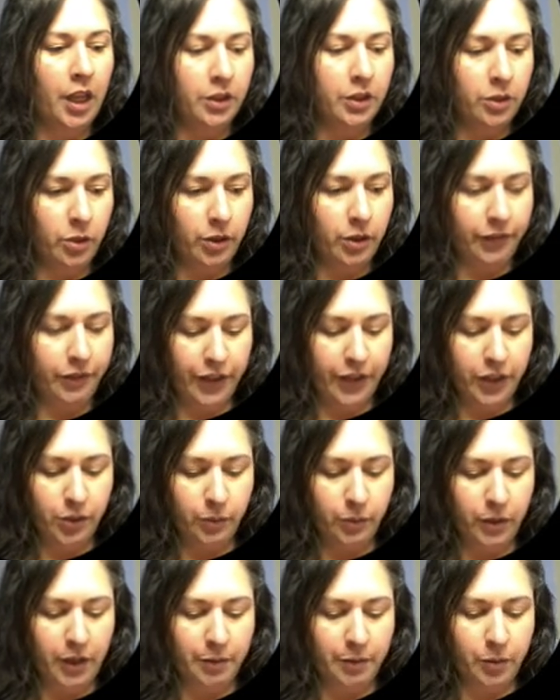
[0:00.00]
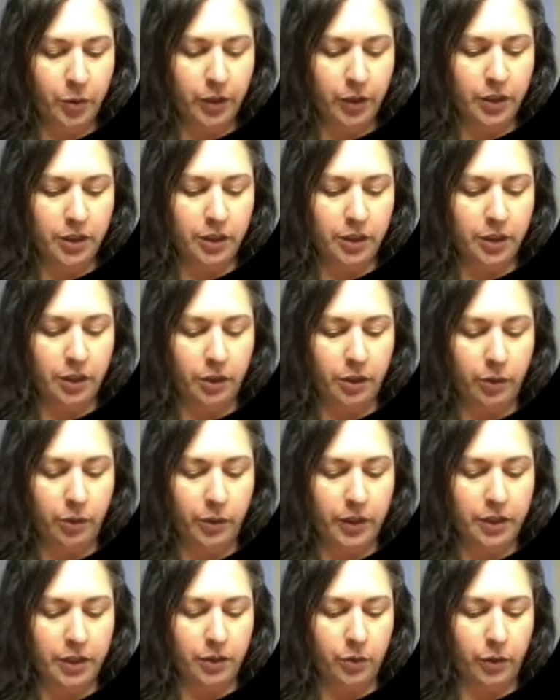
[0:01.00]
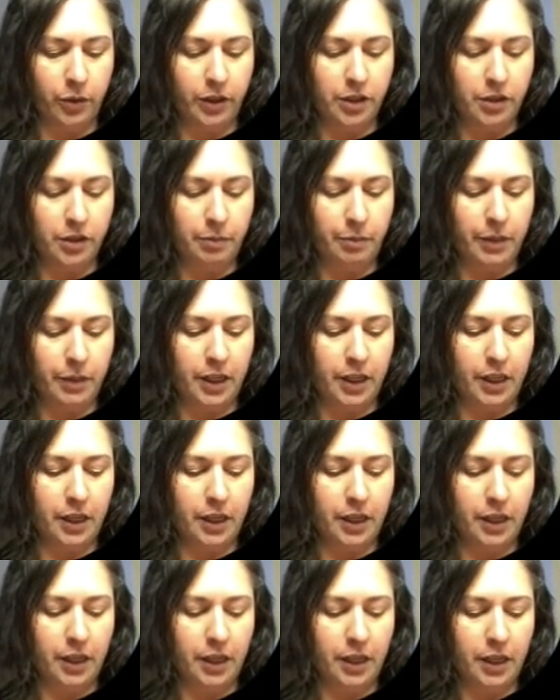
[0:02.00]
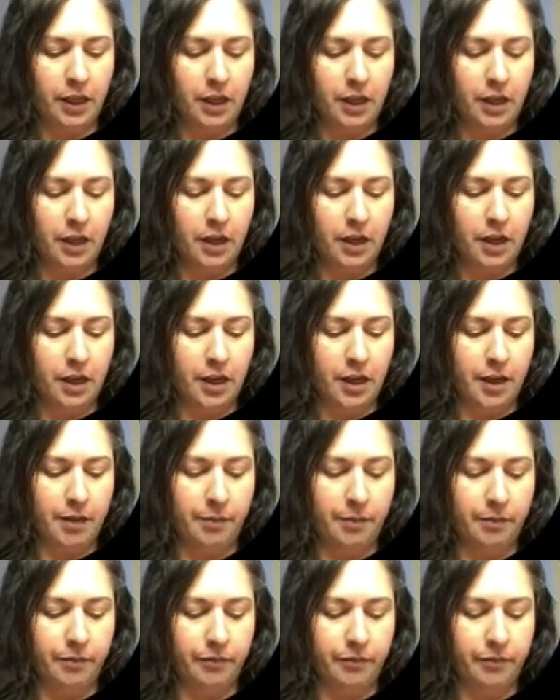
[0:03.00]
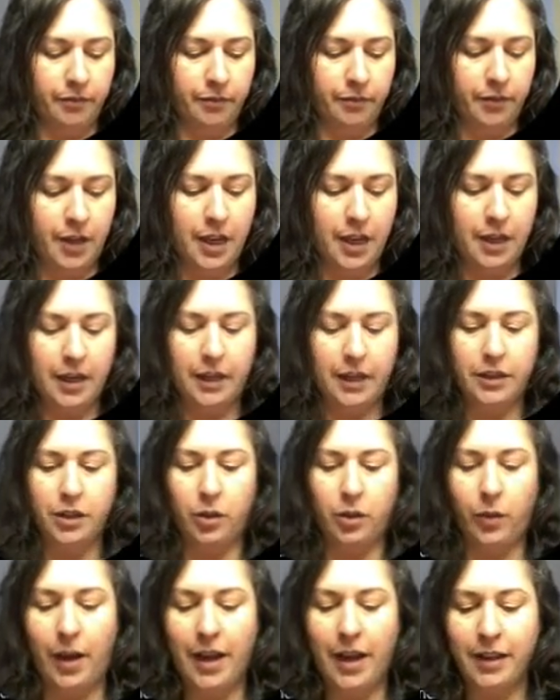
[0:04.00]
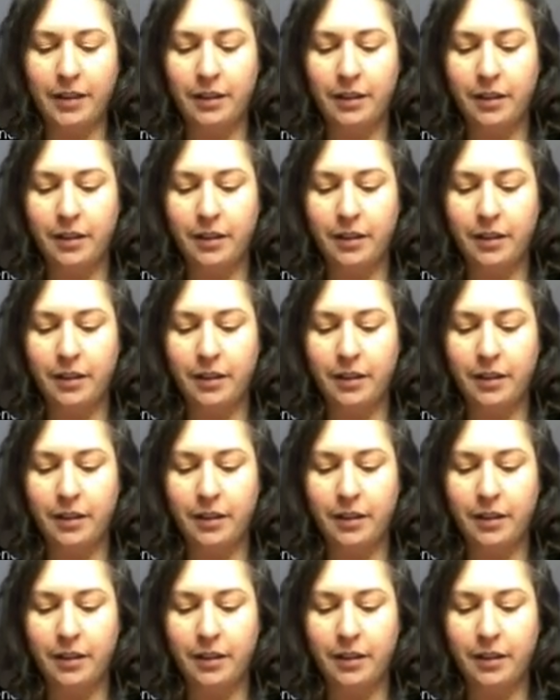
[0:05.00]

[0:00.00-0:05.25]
the first one I'm going to do is going to be Na2S,